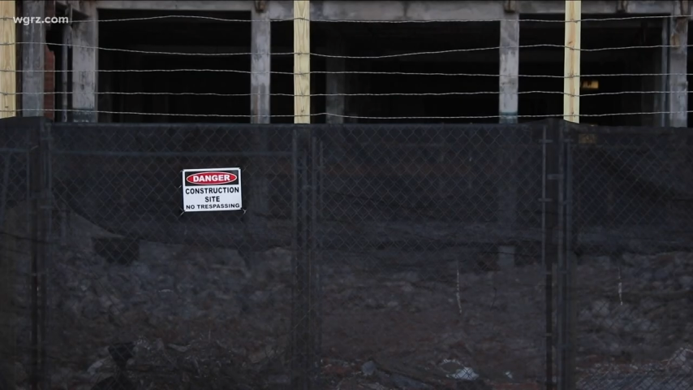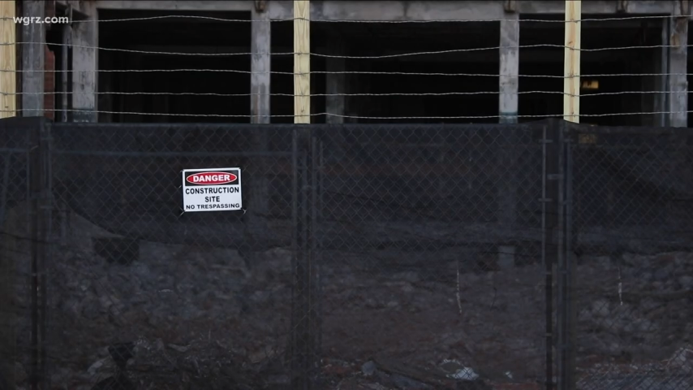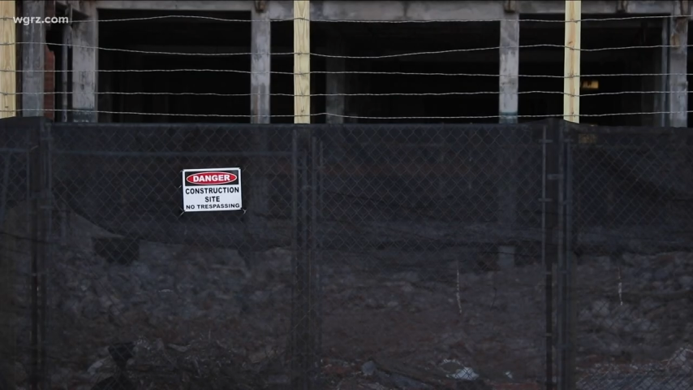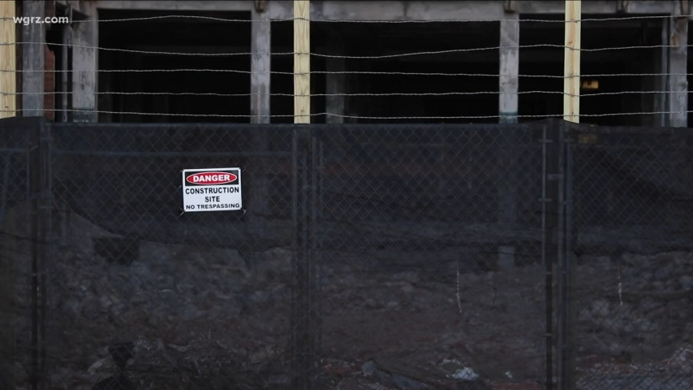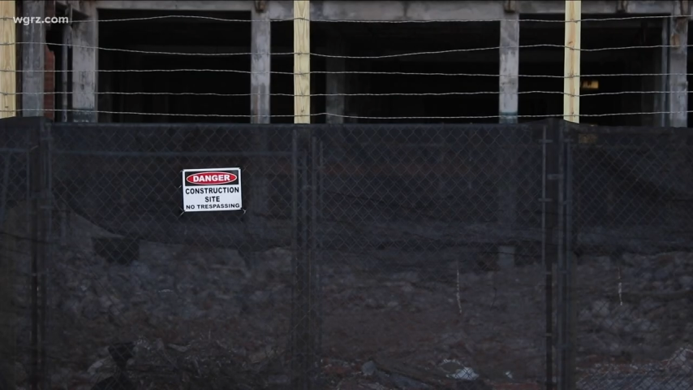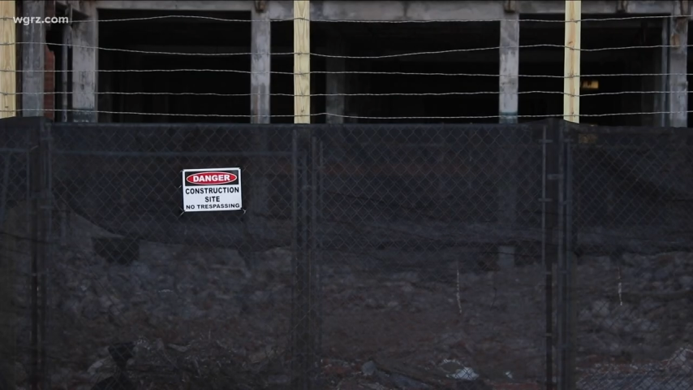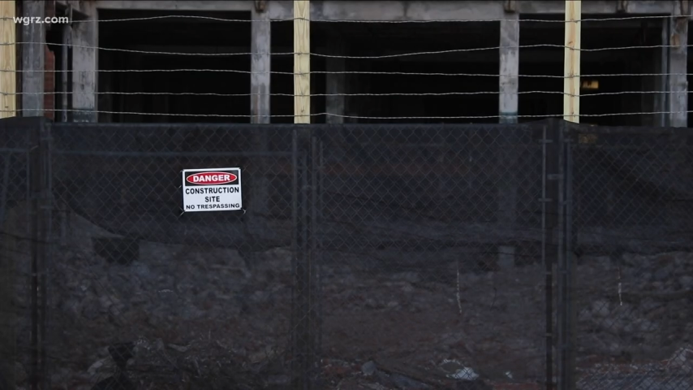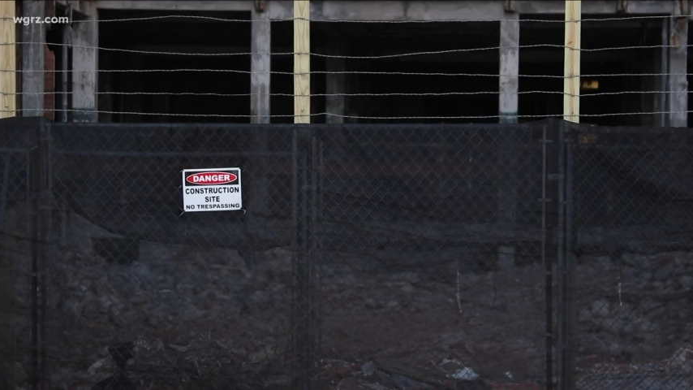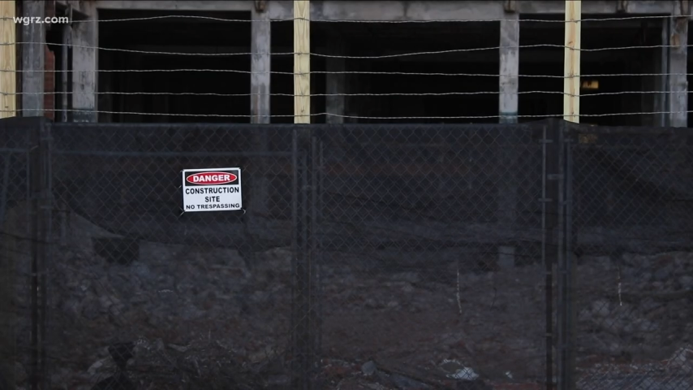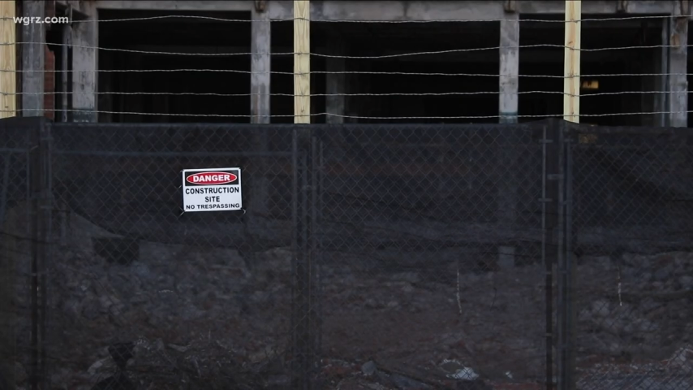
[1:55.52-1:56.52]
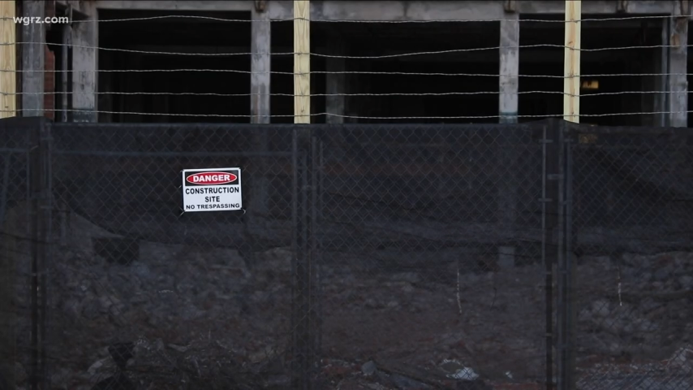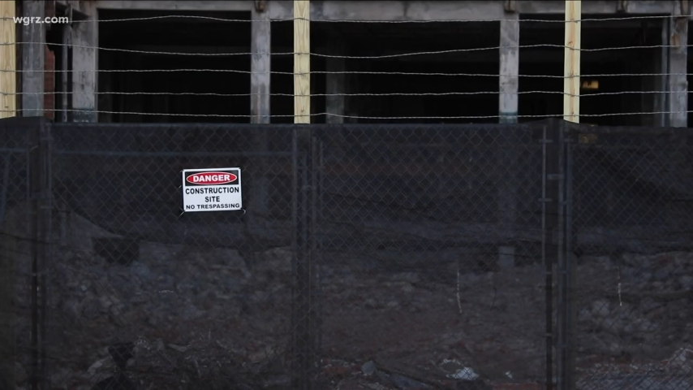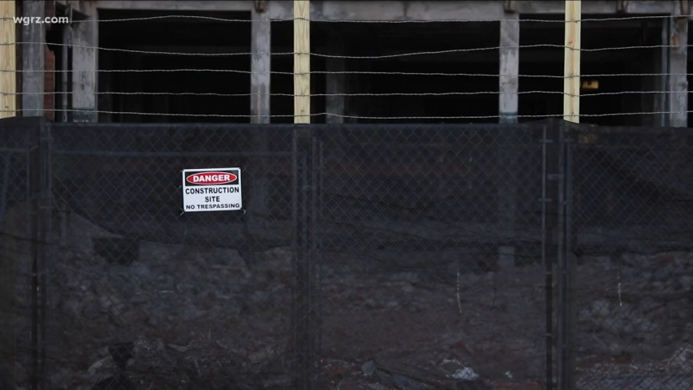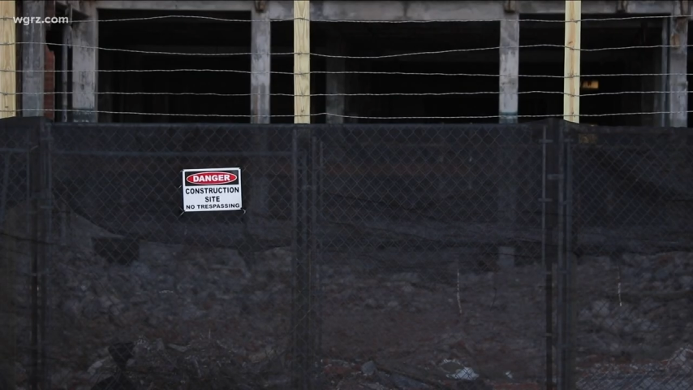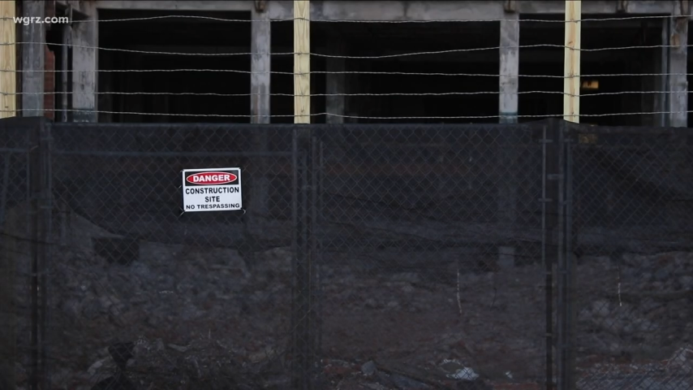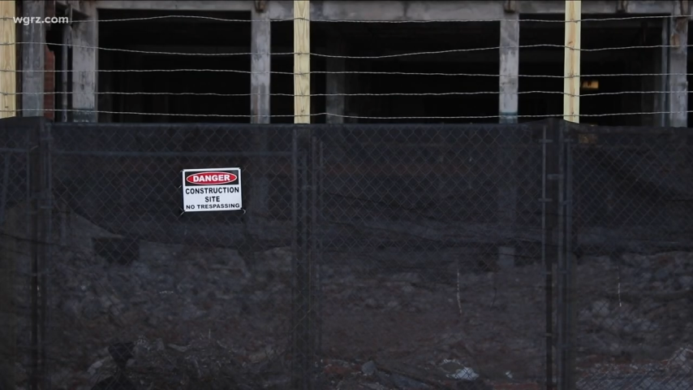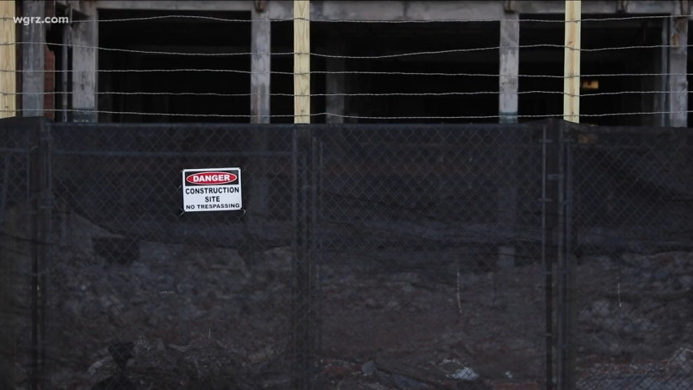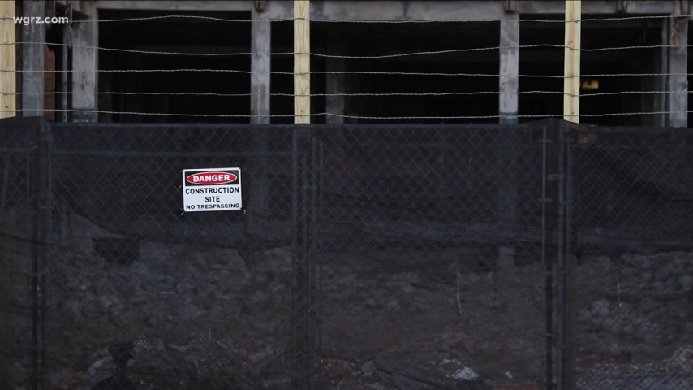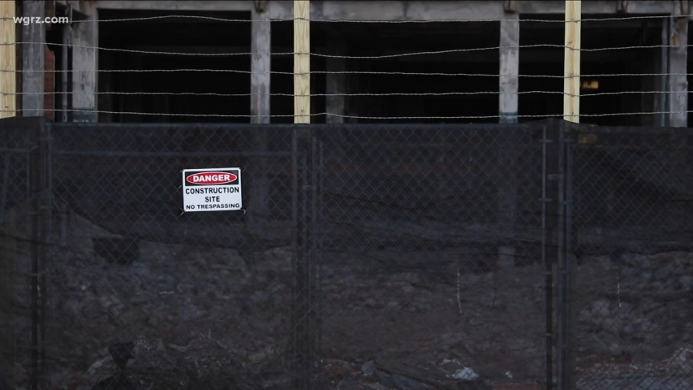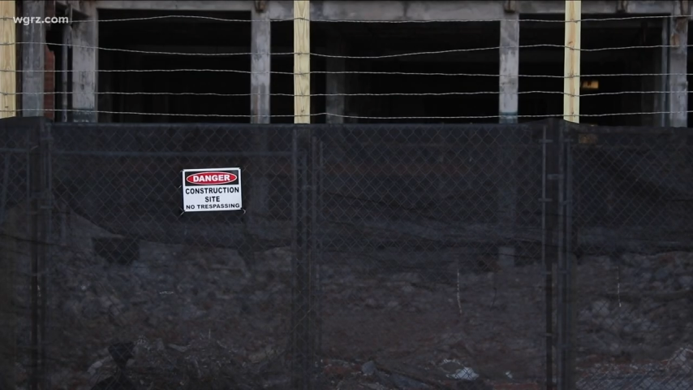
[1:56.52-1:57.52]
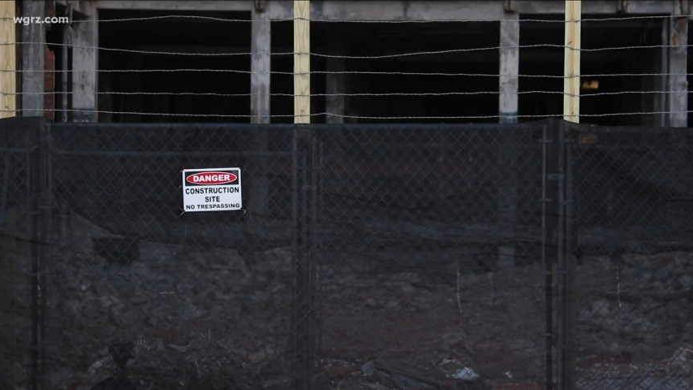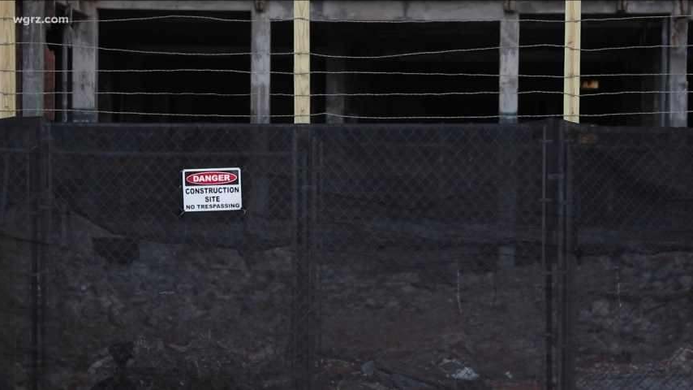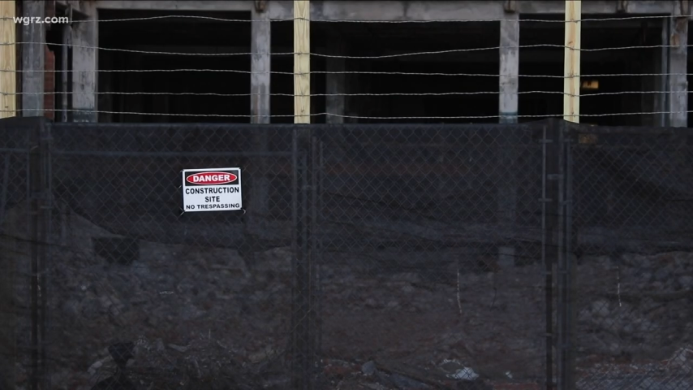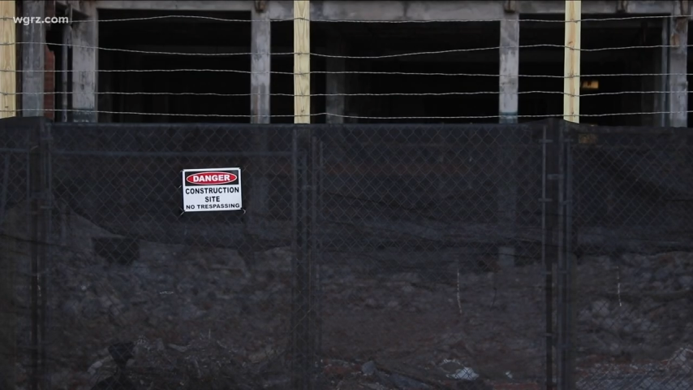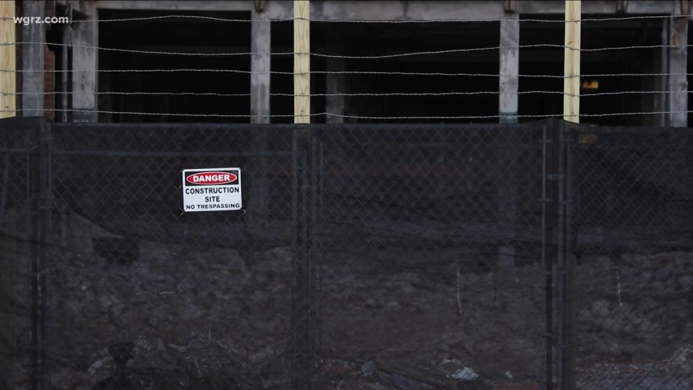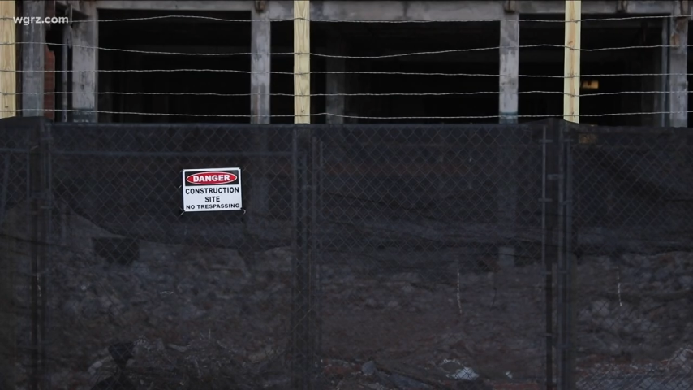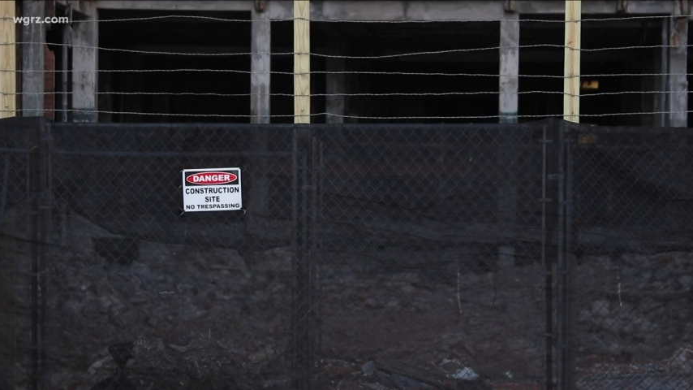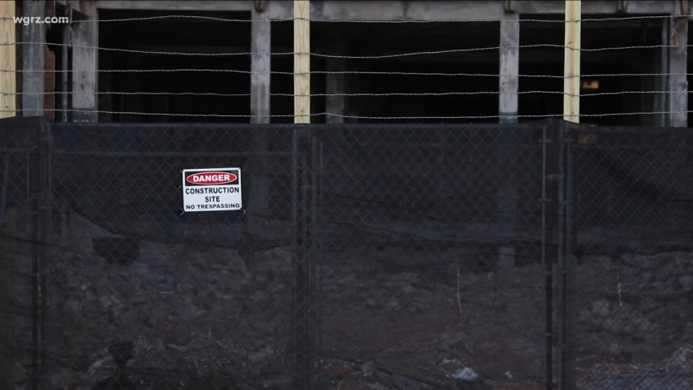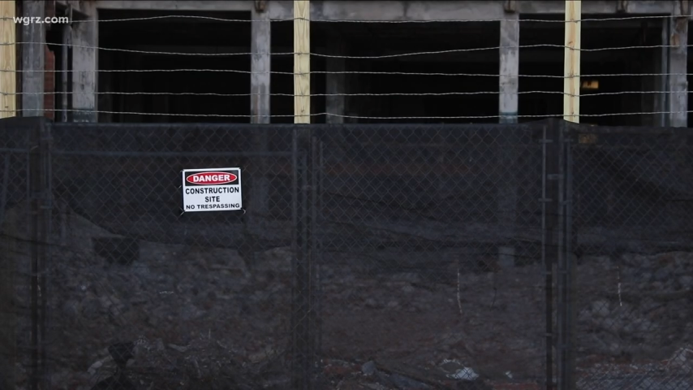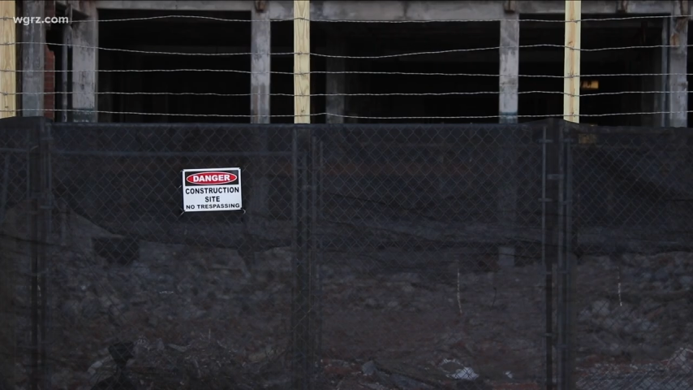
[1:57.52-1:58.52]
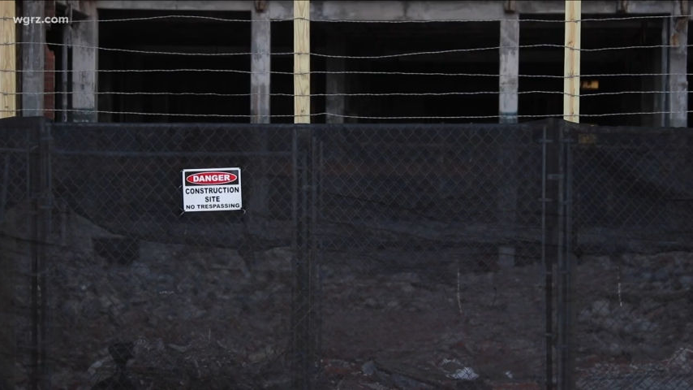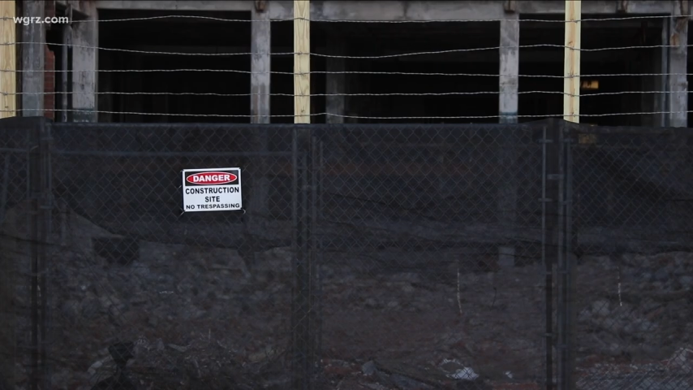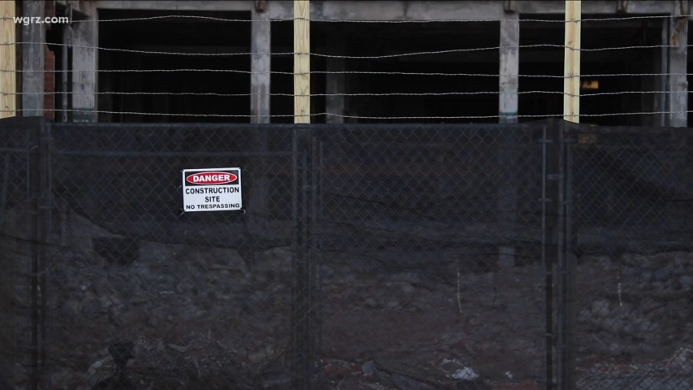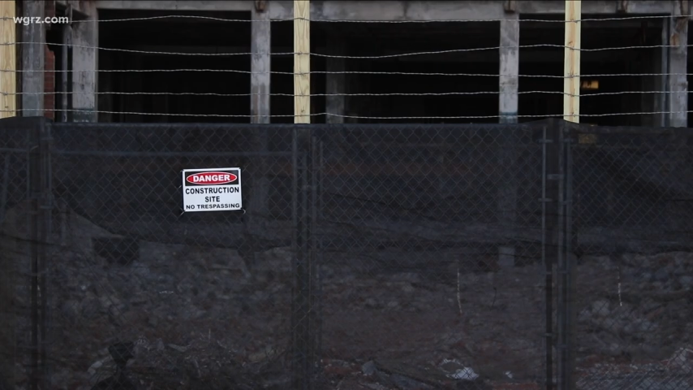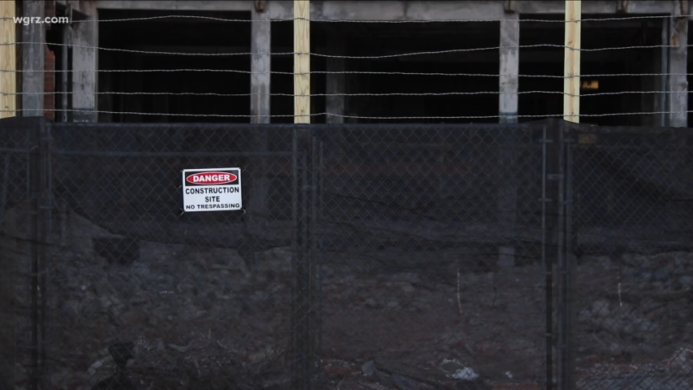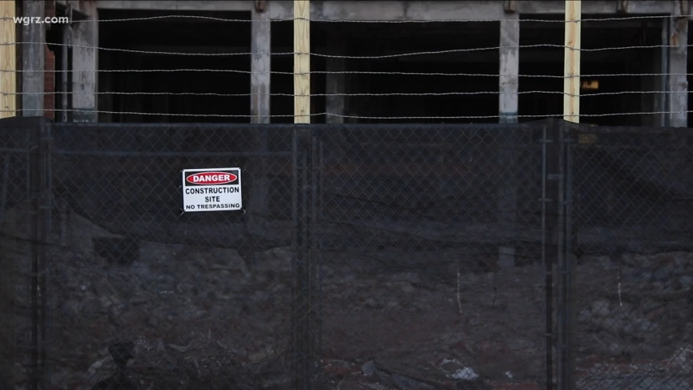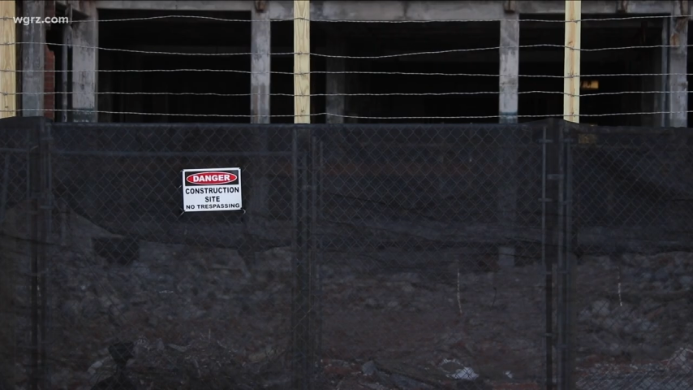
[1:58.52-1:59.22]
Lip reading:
Nobody's mouth can be seen.